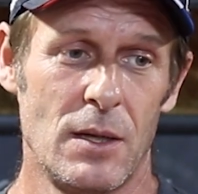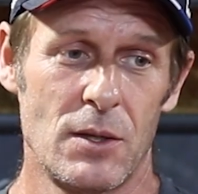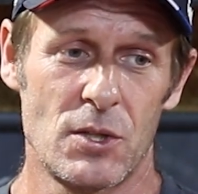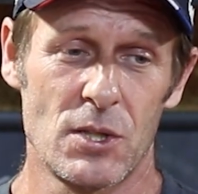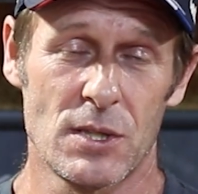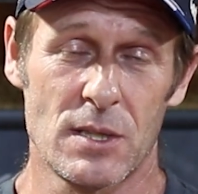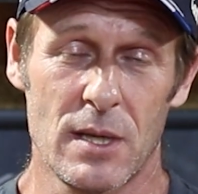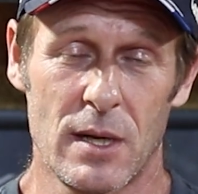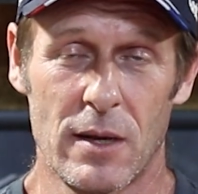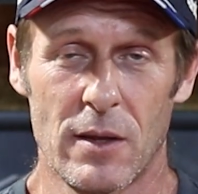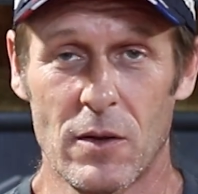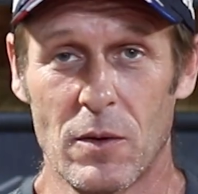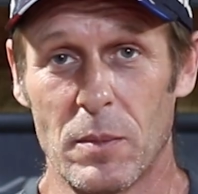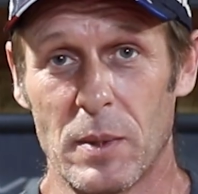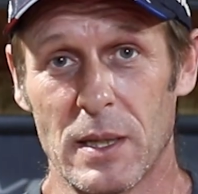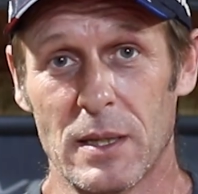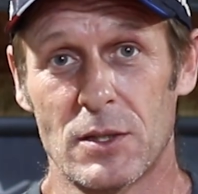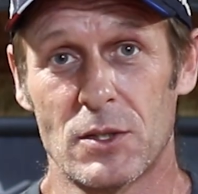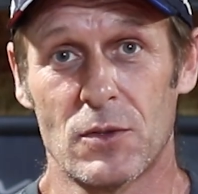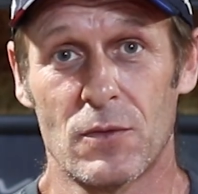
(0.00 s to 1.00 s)
just another
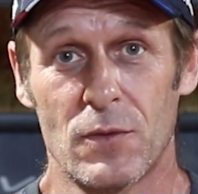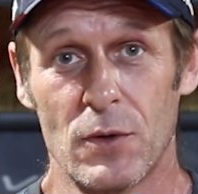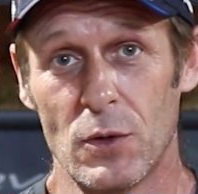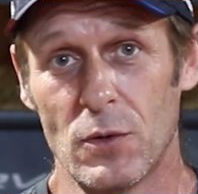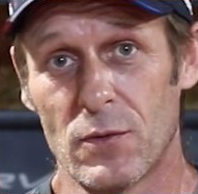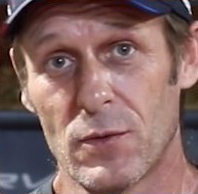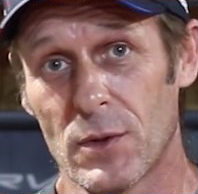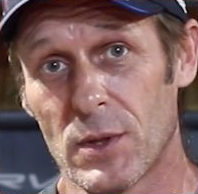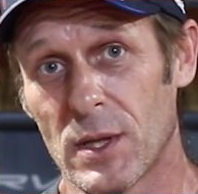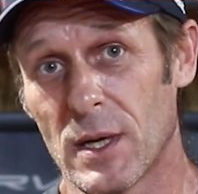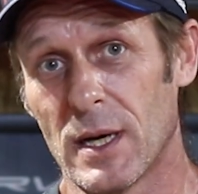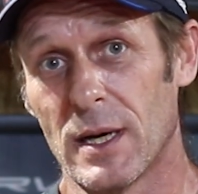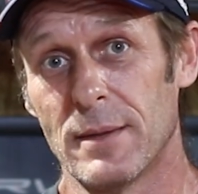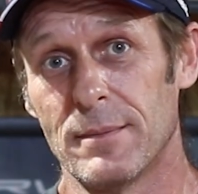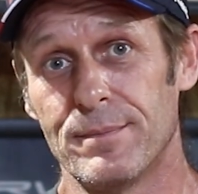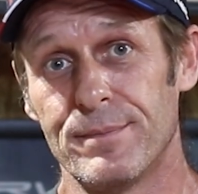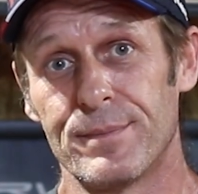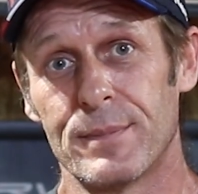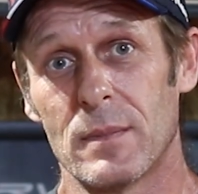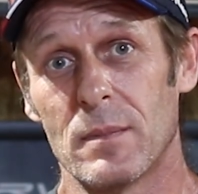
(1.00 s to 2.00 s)
bitch, food for
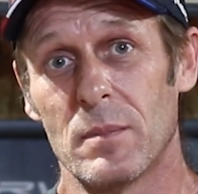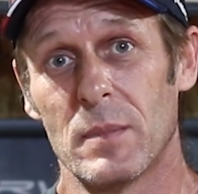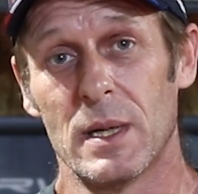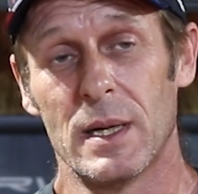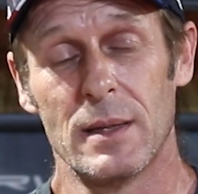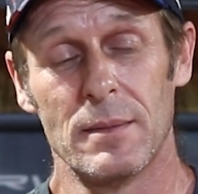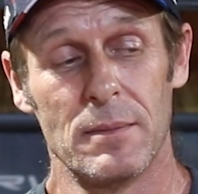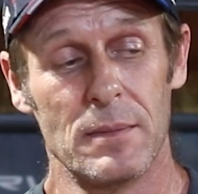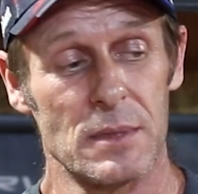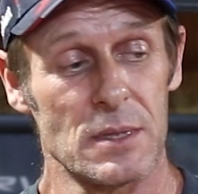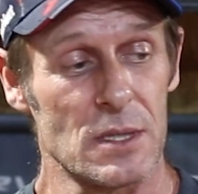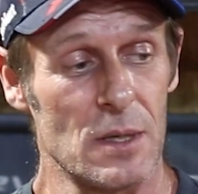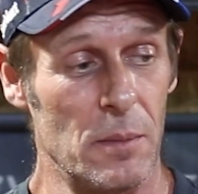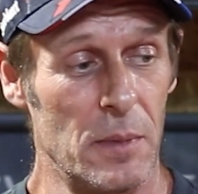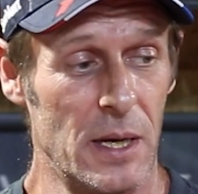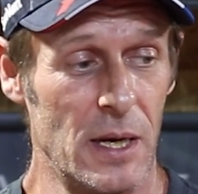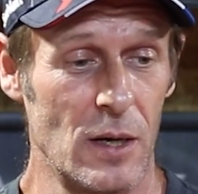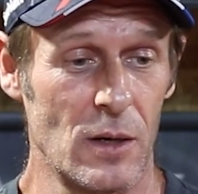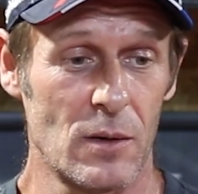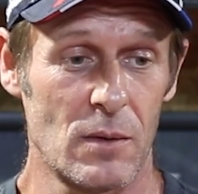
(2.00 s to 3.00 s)
thought. But
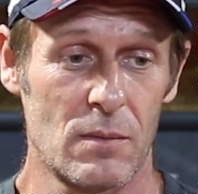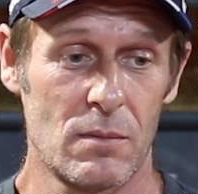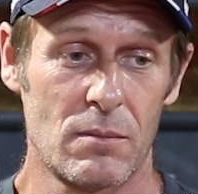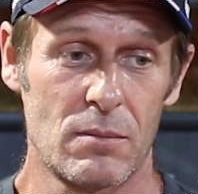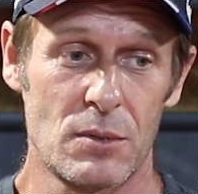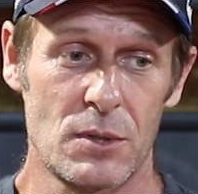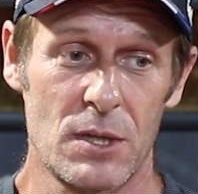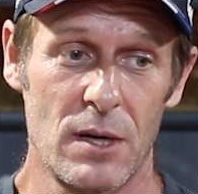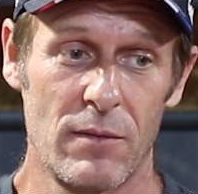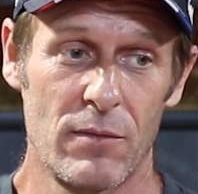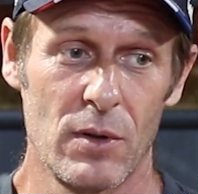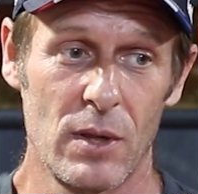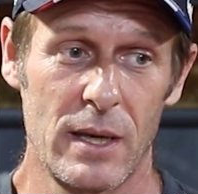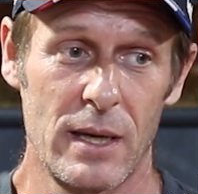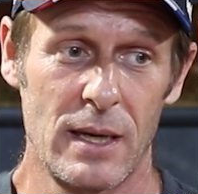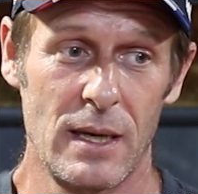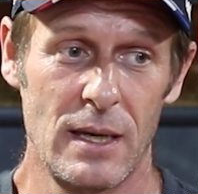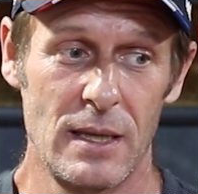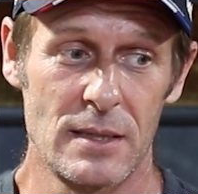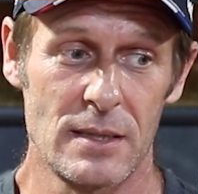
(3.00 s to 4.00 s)
somebody at
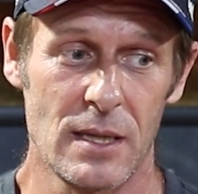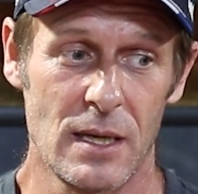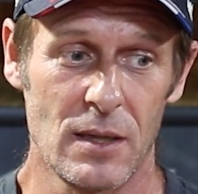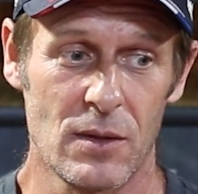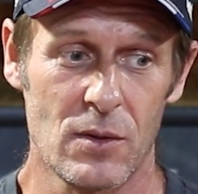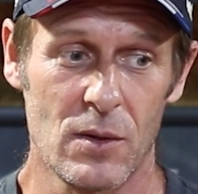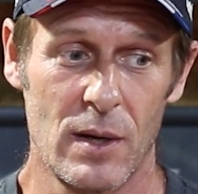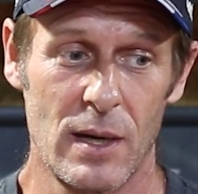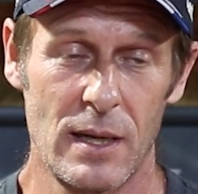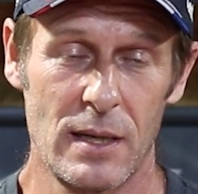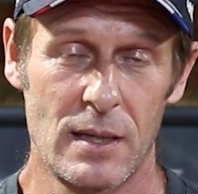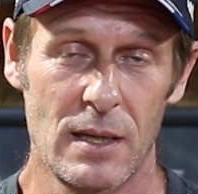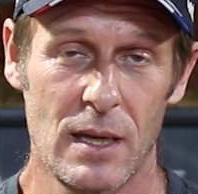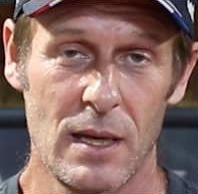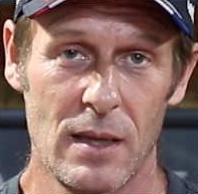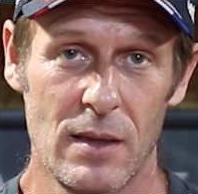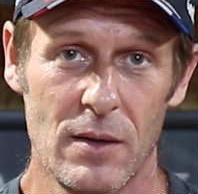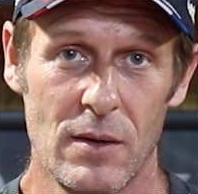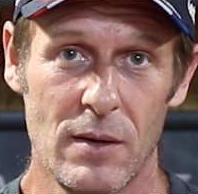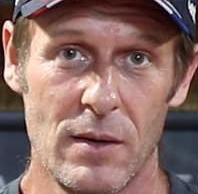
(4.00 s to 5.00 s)
Chevrolet needs to get their head
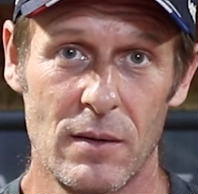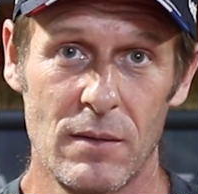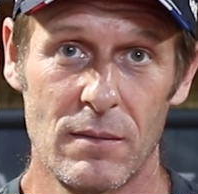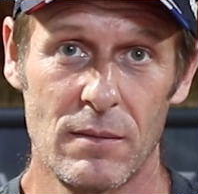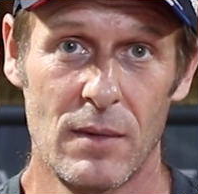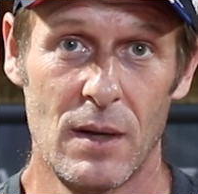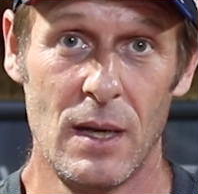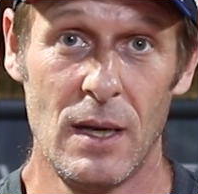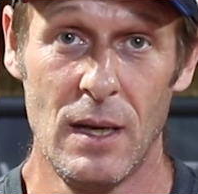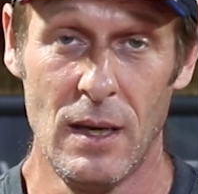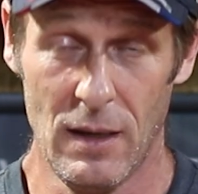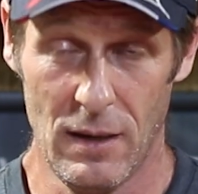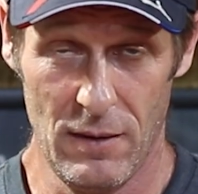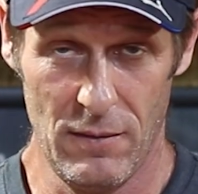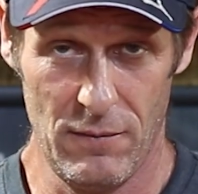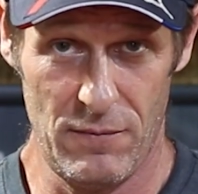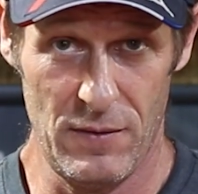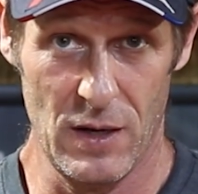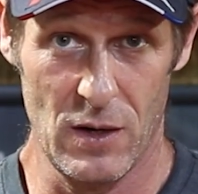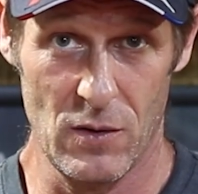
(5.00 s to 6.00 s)
together and
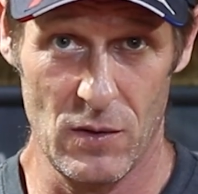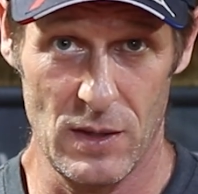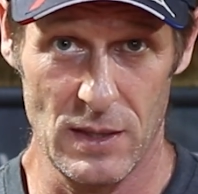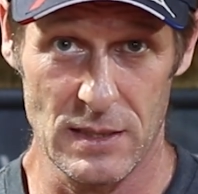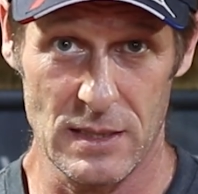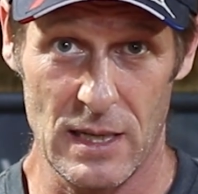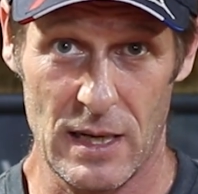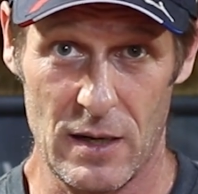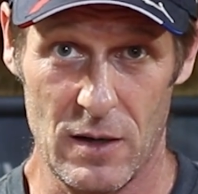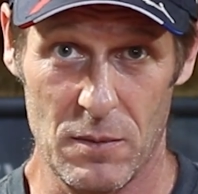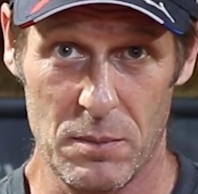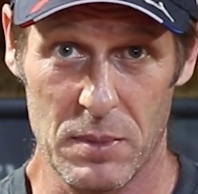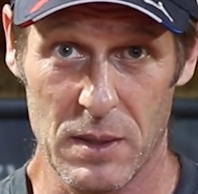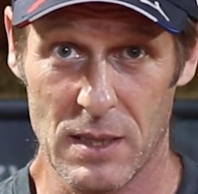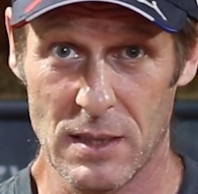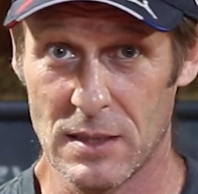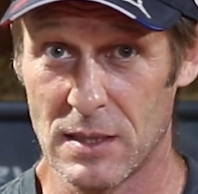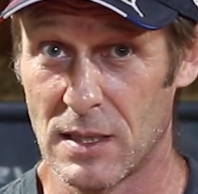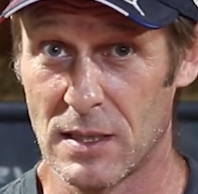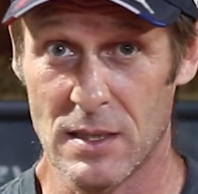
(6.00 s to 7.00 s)
figure this out,
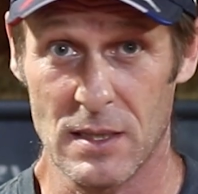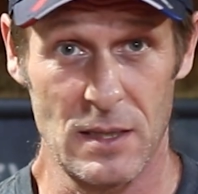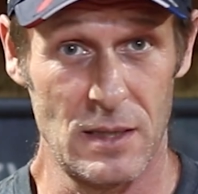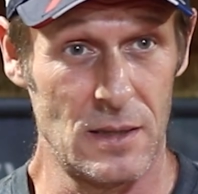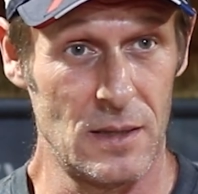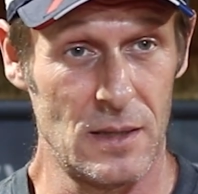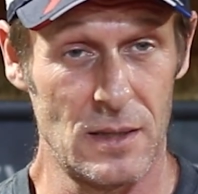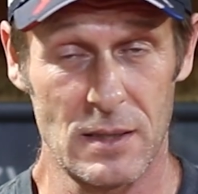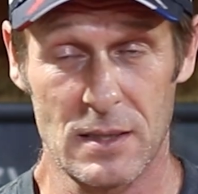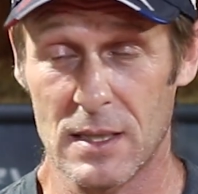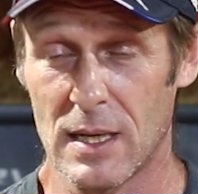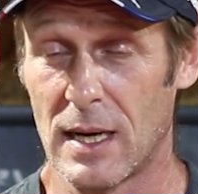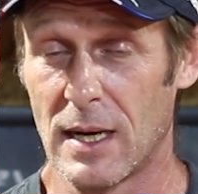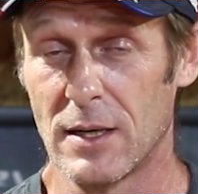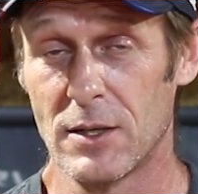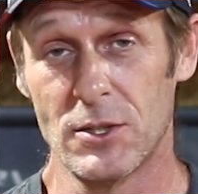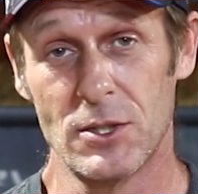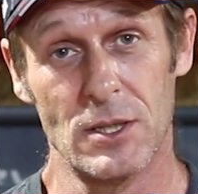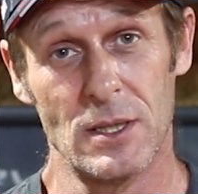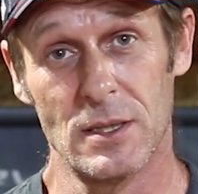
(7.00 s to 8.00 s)
because it's an
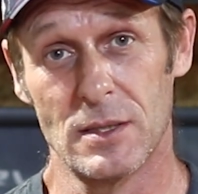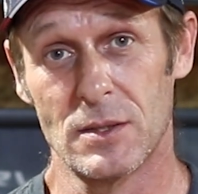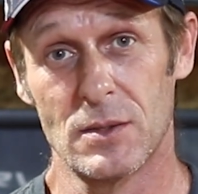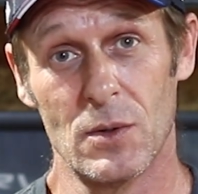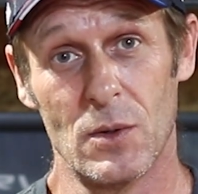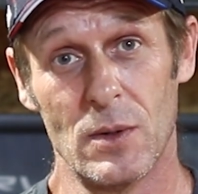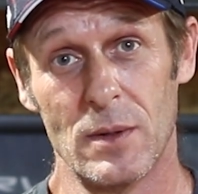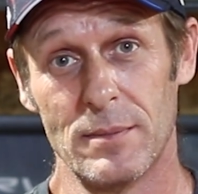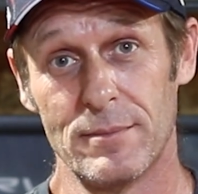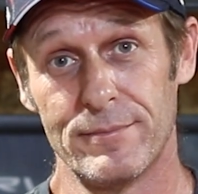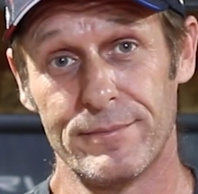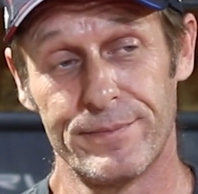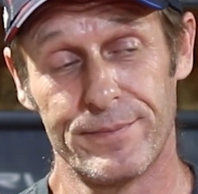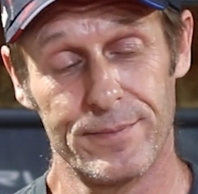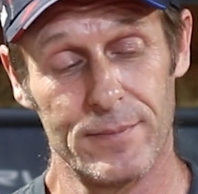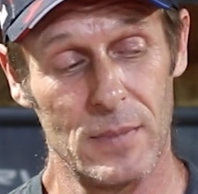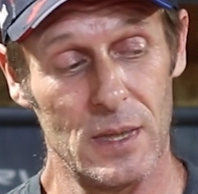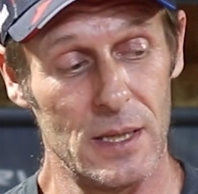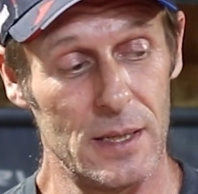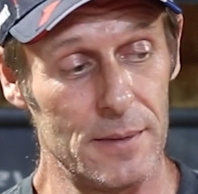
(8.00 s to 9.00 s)
entire shitstorm.
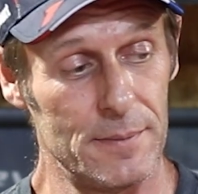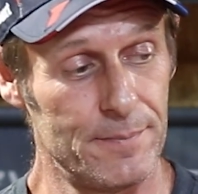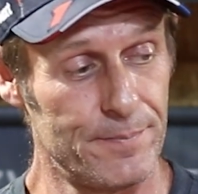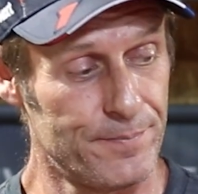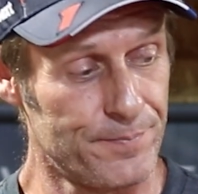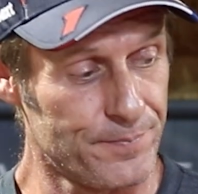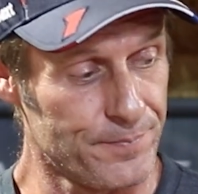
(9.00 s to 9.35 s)
But